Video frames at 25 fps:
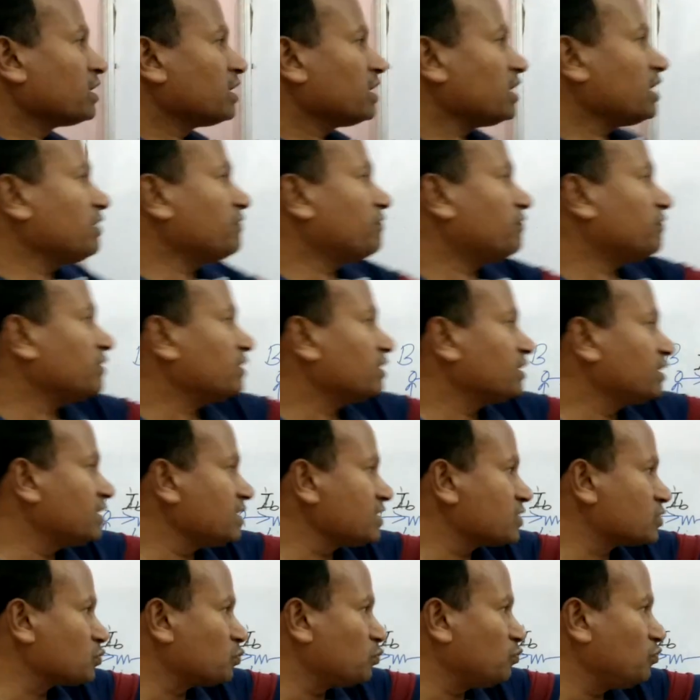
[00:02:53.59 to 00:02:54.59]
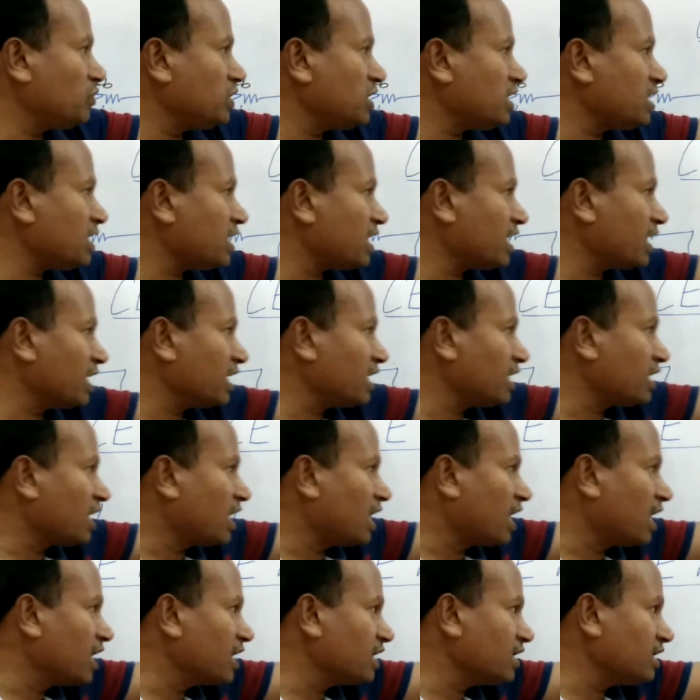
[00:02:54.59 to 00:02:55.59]
If this V and
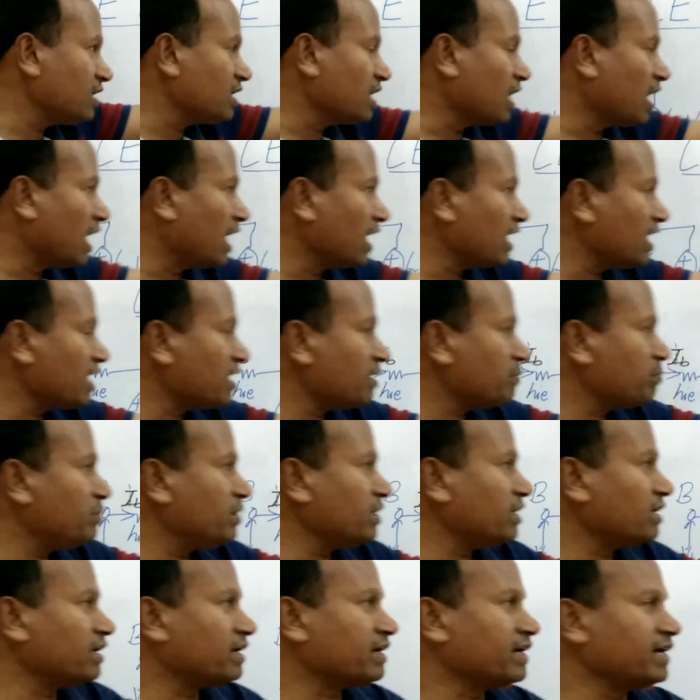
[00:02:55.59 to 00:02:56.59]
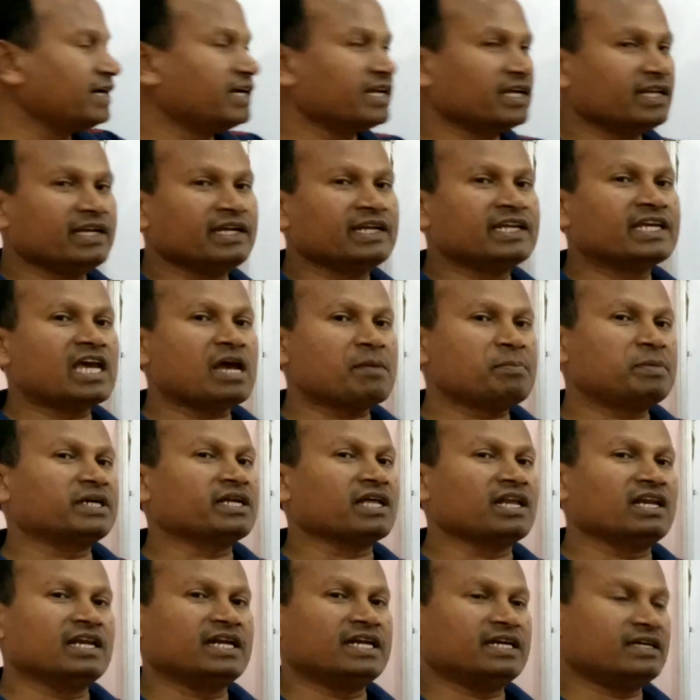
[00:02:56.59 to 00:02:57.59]
I all have been written in
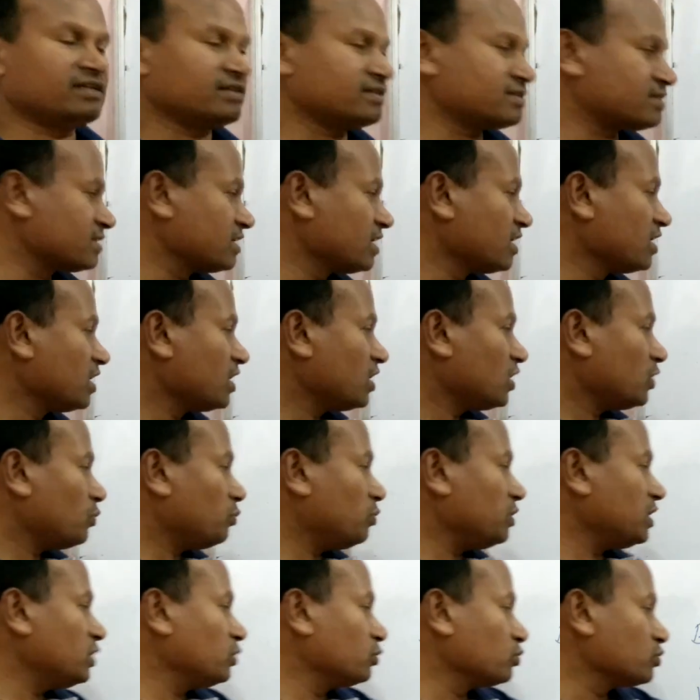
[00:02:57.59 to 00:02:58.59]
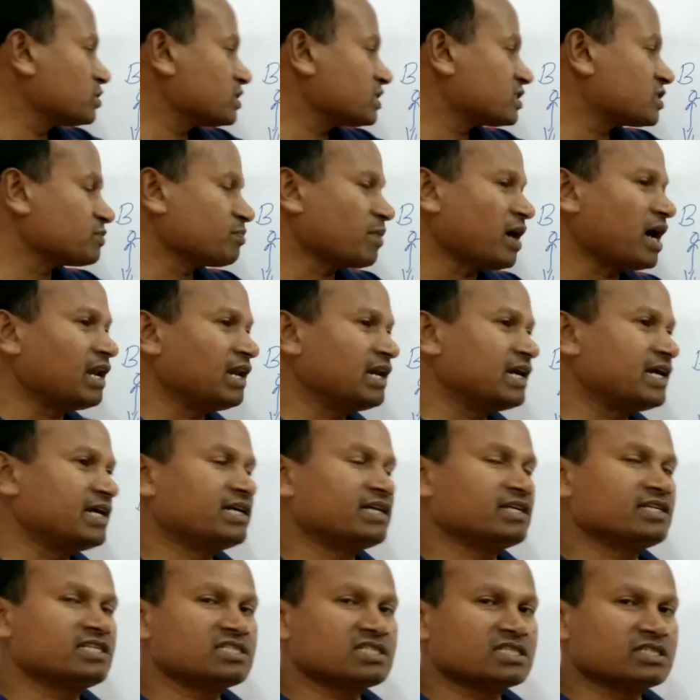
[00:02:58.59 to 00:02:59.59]
capital letters, we use small
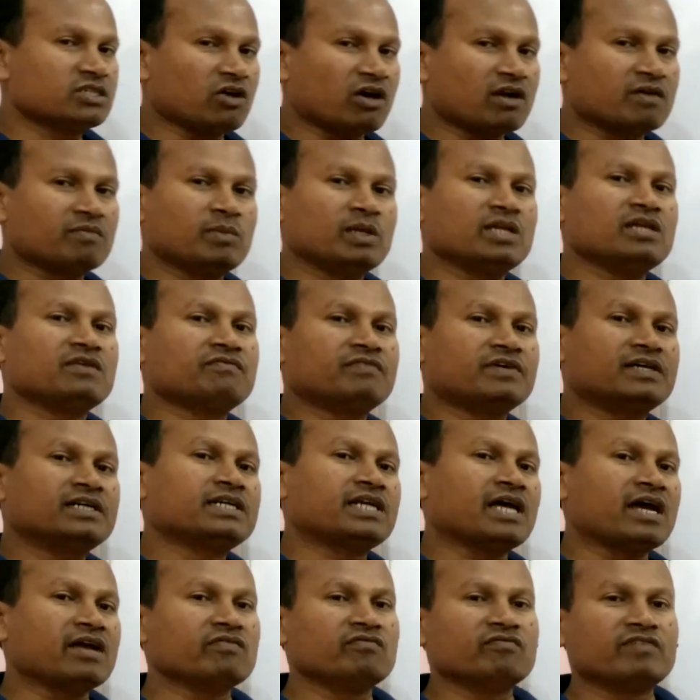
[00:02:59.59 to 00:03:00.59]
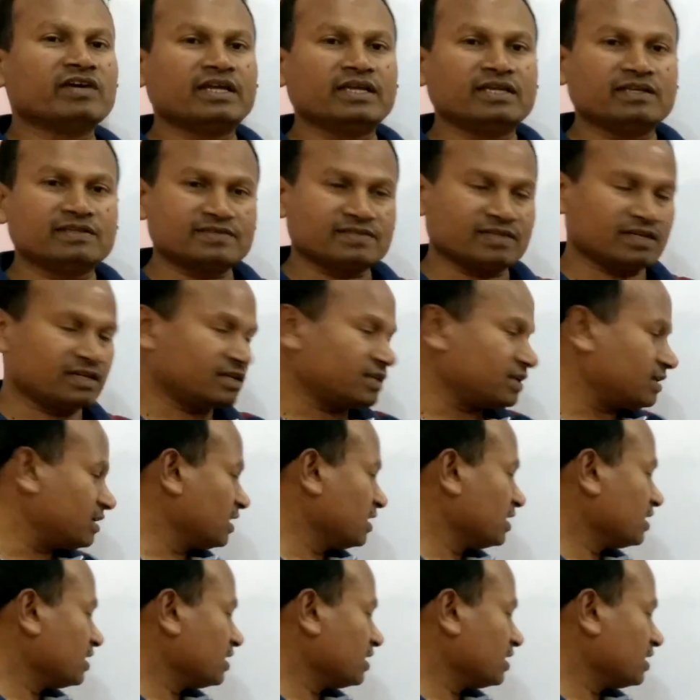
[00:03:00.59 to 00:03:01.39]
letters normally for time varying signal.